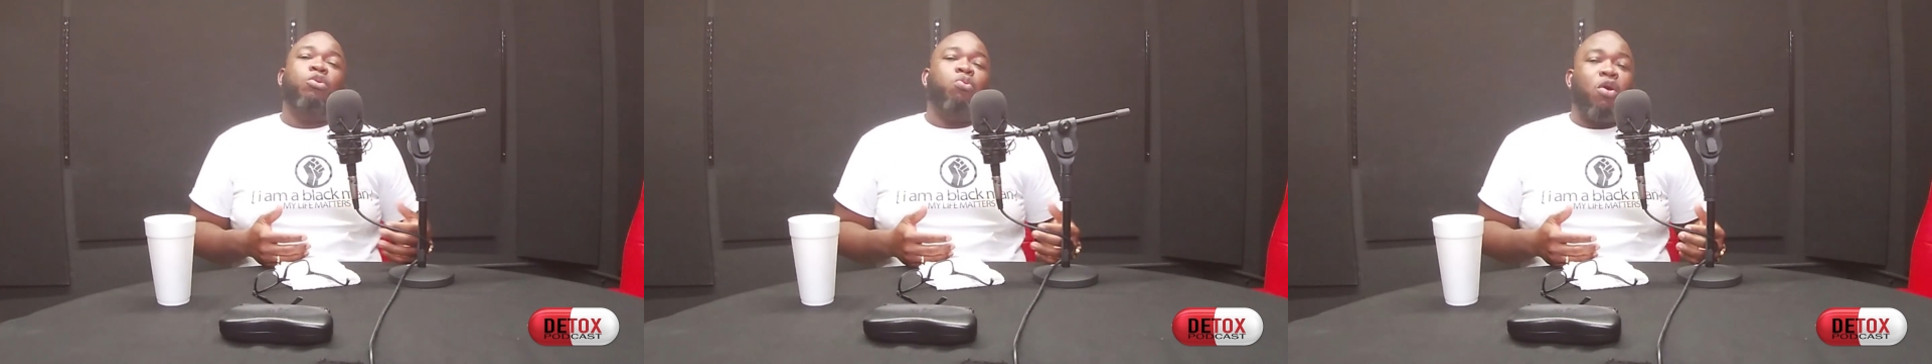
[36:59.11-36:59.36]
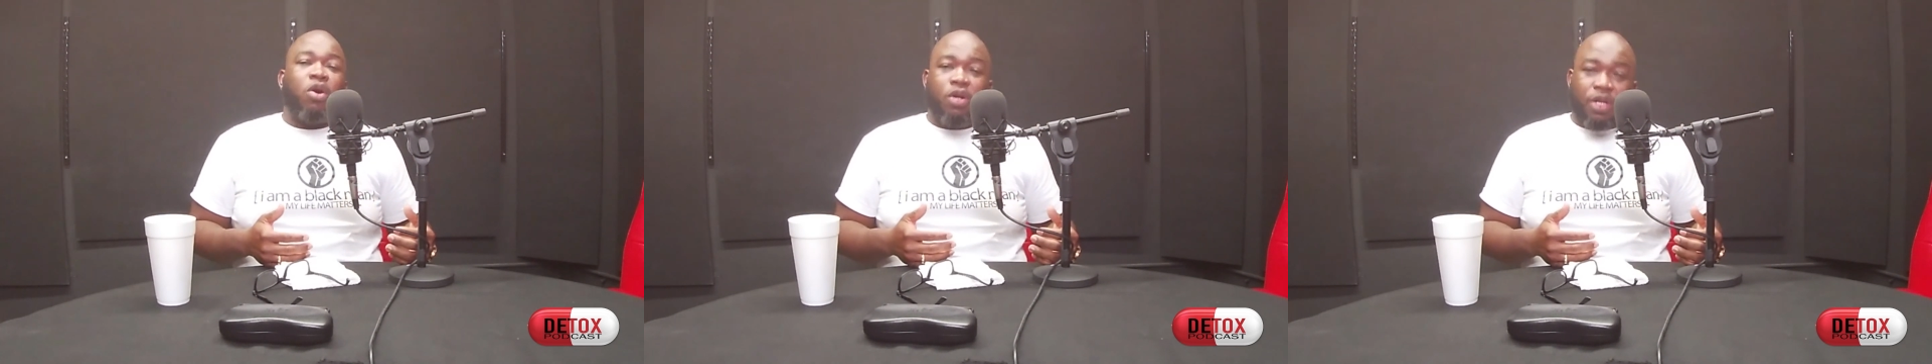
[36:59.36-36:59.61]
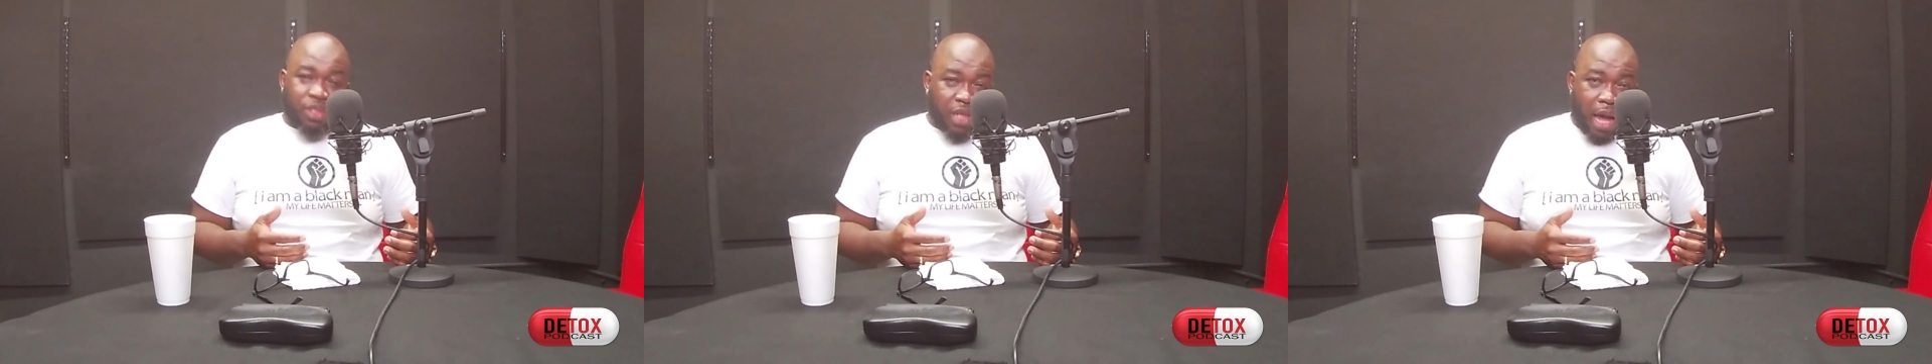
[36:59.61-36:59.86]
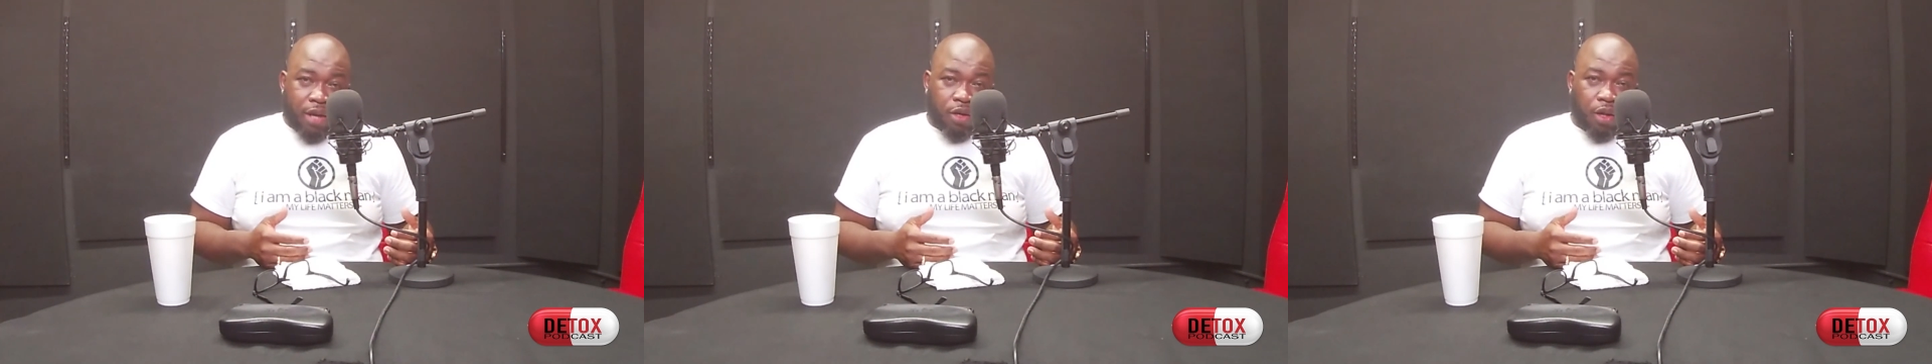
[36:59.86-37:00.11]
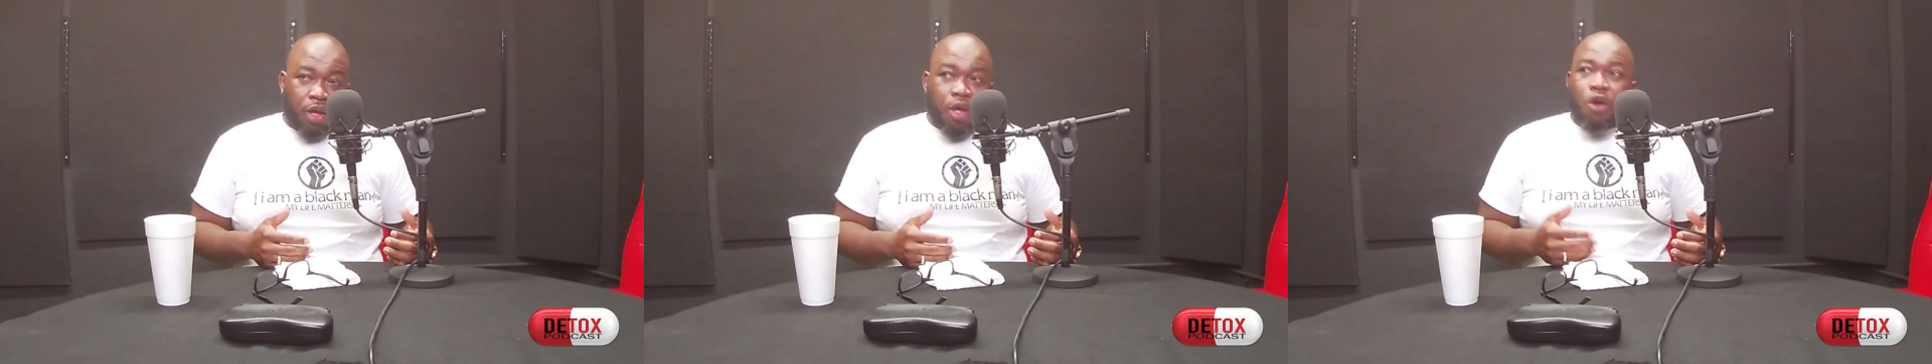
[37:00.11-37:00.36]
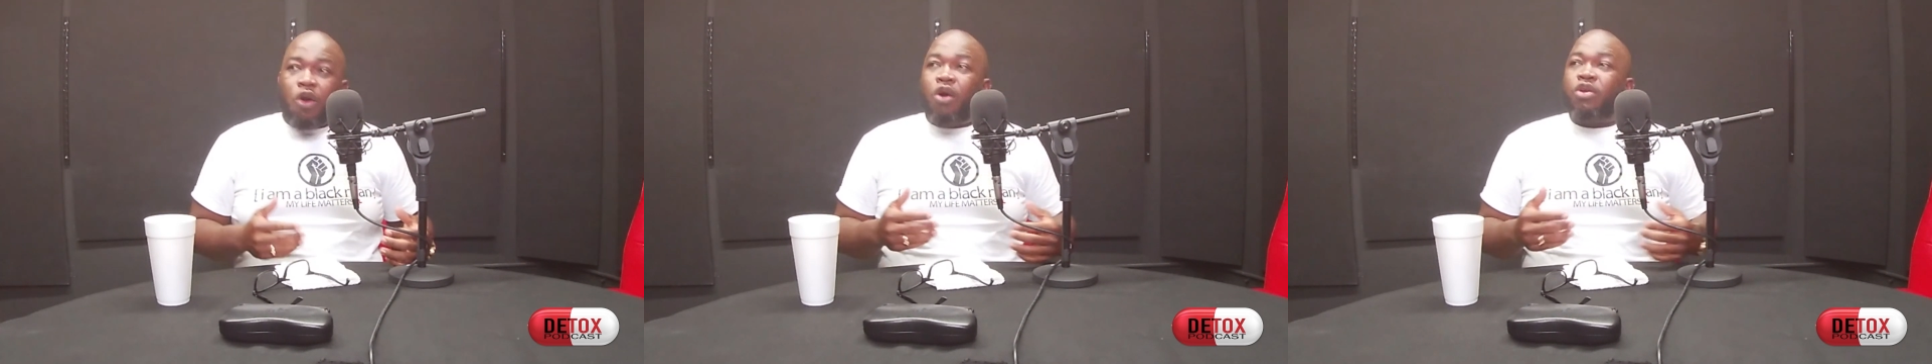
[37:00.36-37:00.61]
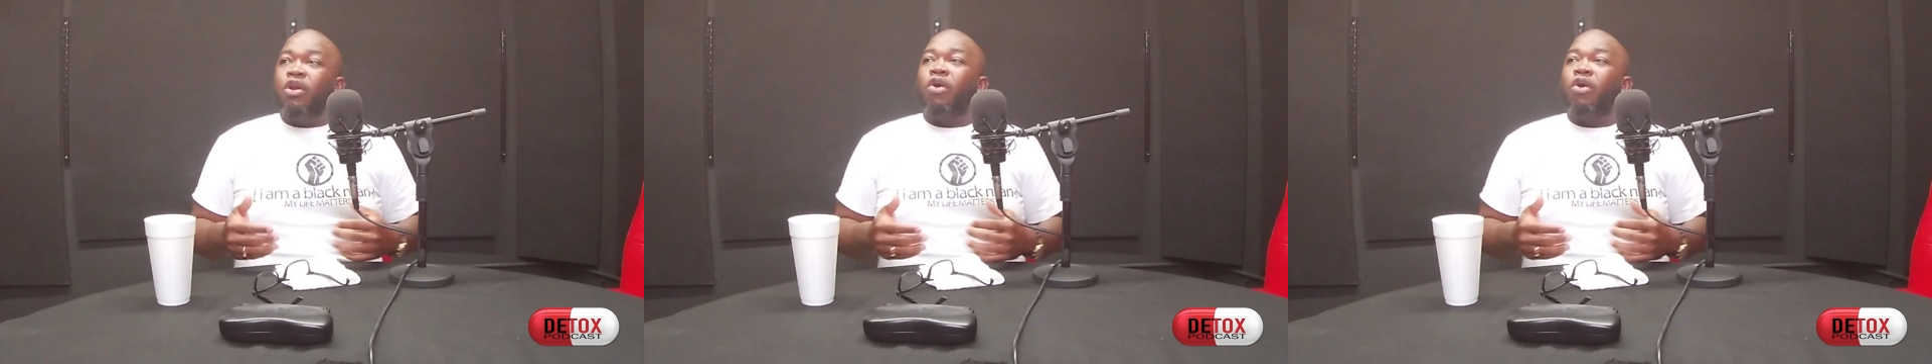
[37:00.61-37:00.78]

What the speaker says: to work on a Saturday, or you